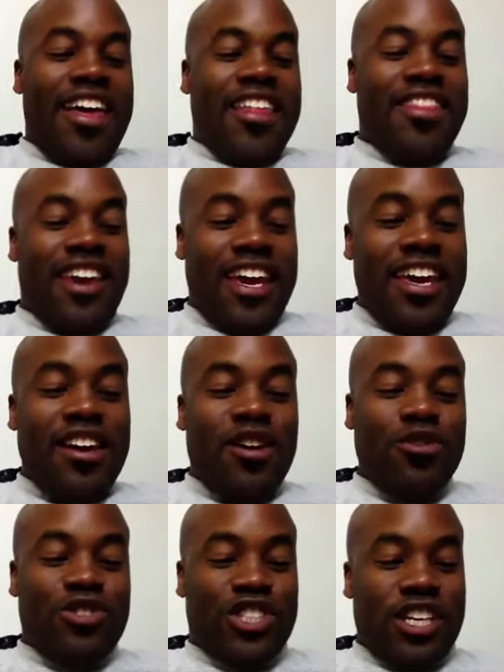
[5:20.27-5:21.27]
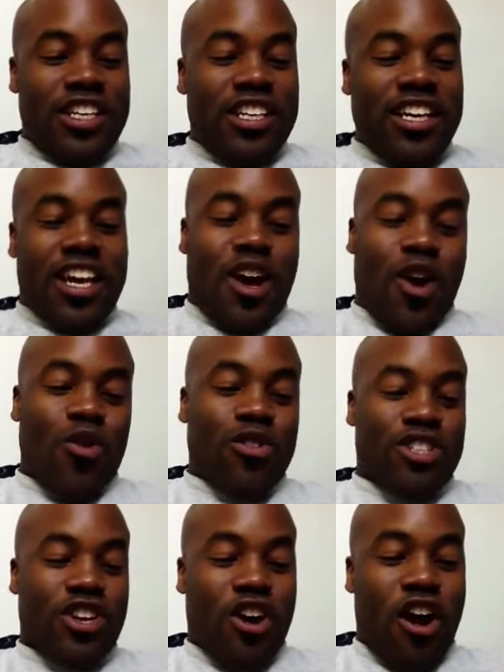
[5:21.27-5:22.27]
The eagle gently
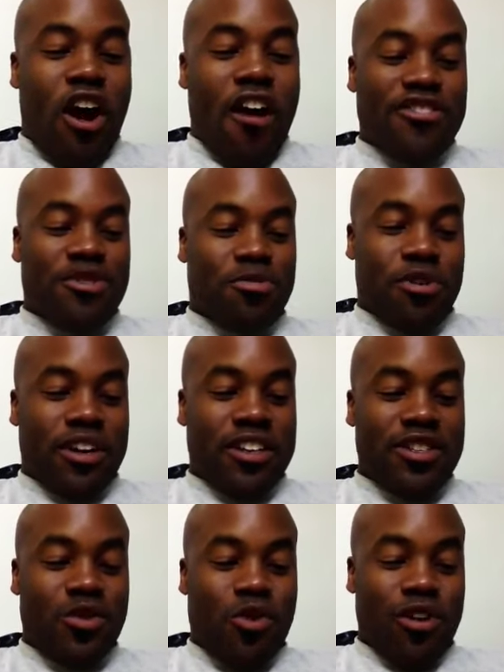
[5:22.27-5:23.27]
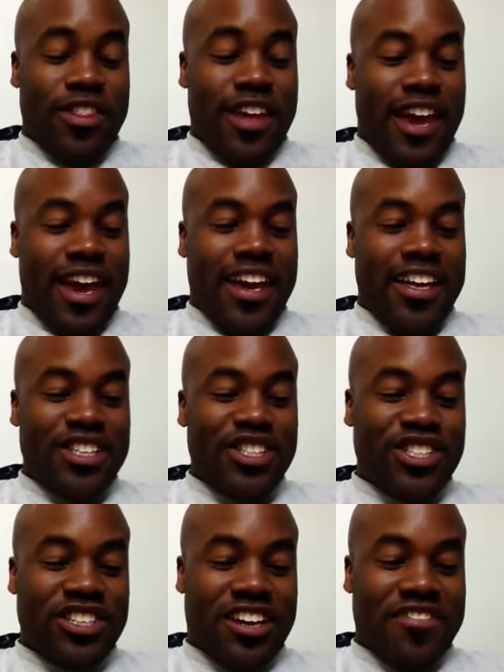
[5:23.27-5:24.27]
coaxed her offspring toward the
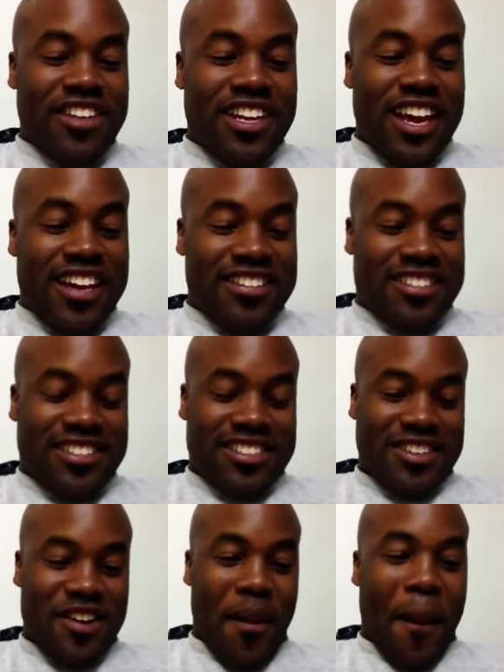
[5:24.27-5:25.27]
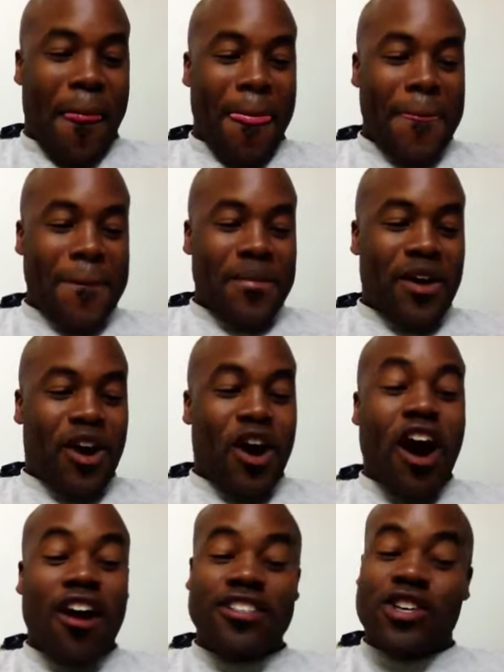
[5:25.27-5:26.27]
edge of the nest. Her
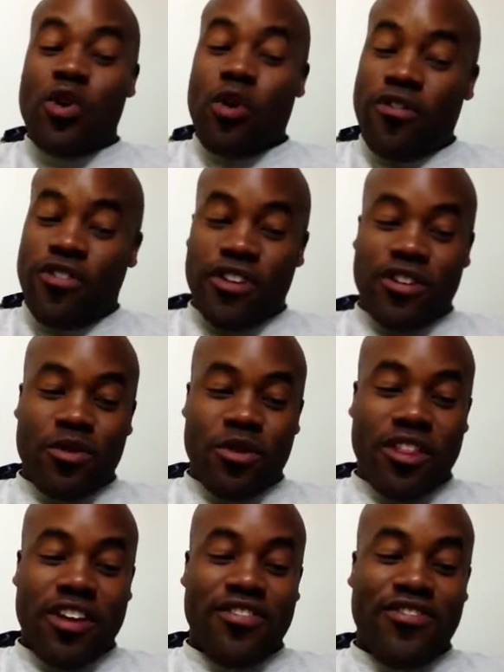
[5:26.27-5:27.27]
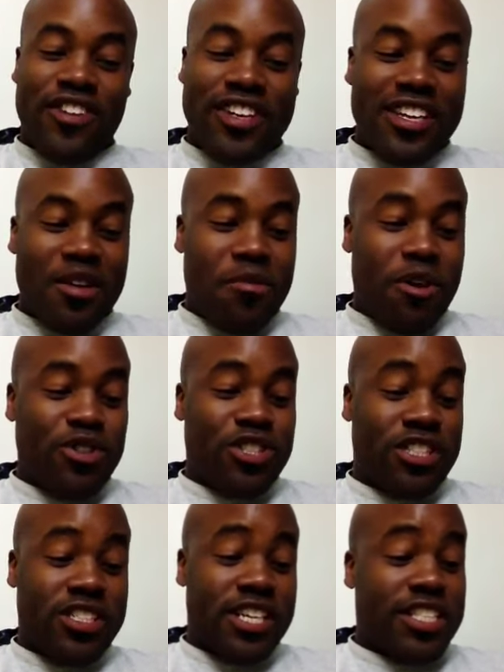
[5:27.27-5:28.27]
heart quivered with conflicting
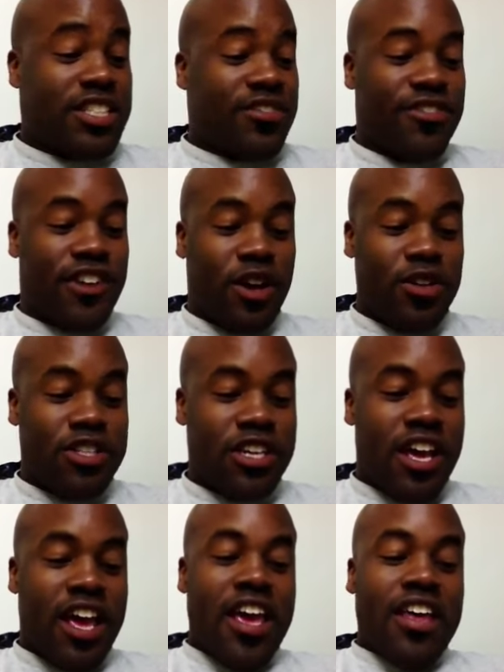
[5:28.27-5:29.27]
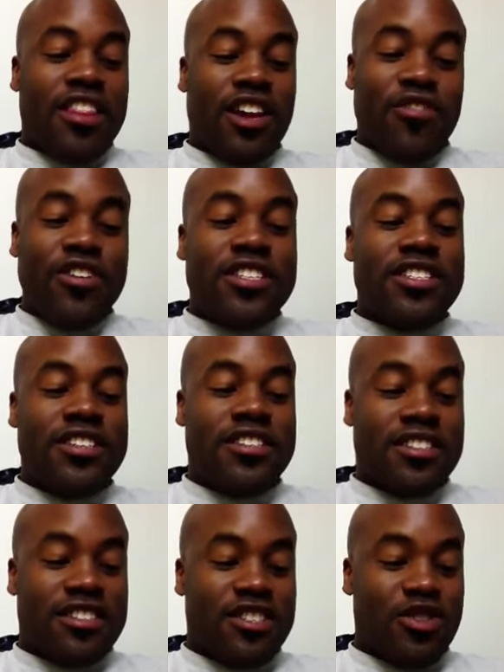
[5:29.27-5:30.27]
emotions as she felt their
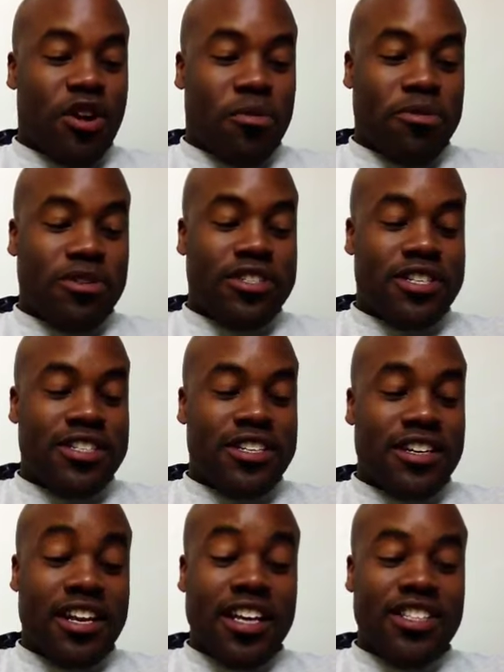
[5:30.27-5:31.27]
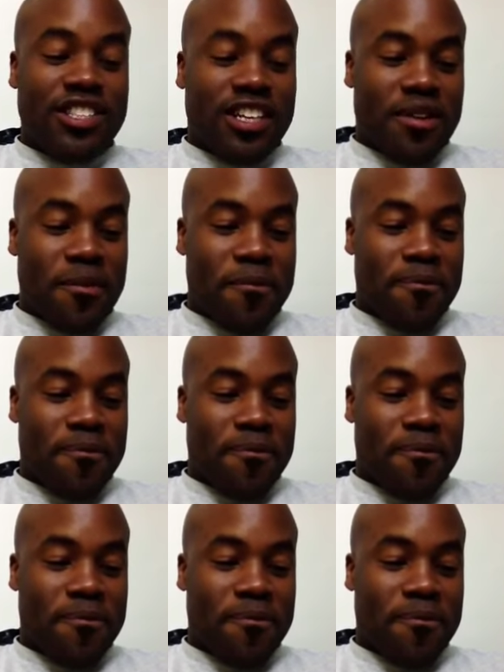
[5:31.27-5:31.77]
resistance to her persistent nudging.